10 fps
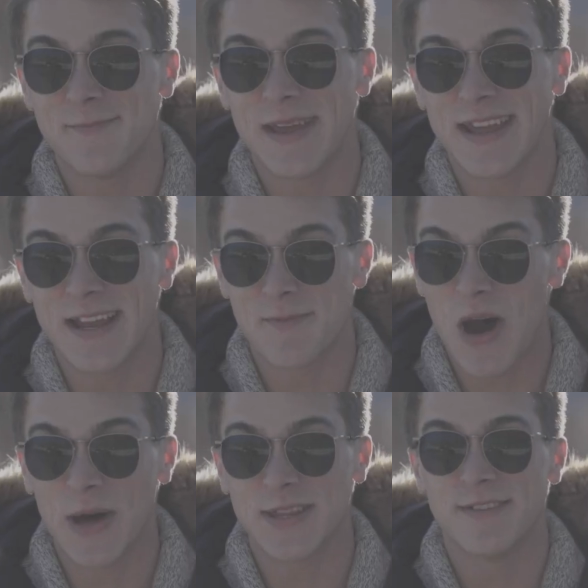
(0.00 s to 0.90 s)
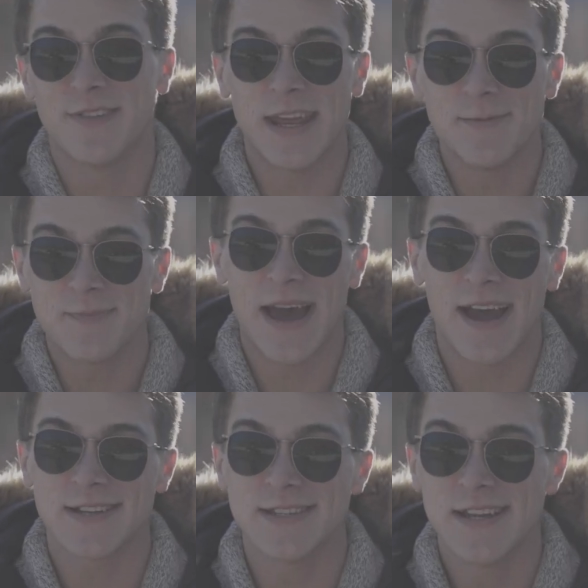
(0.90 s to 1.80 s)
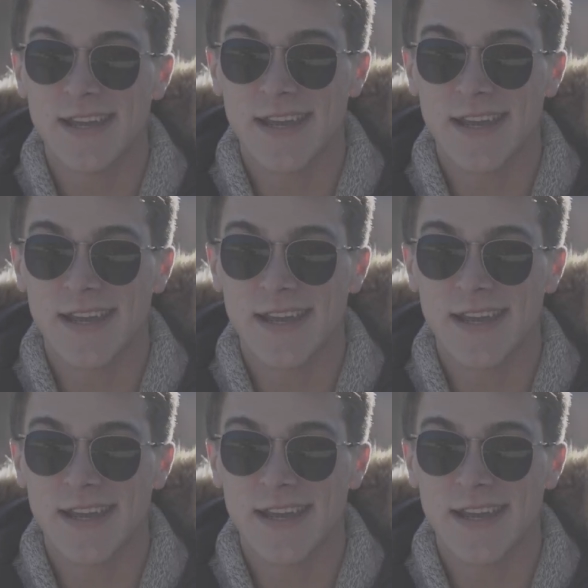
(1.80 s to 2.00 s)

I'm making a positive impact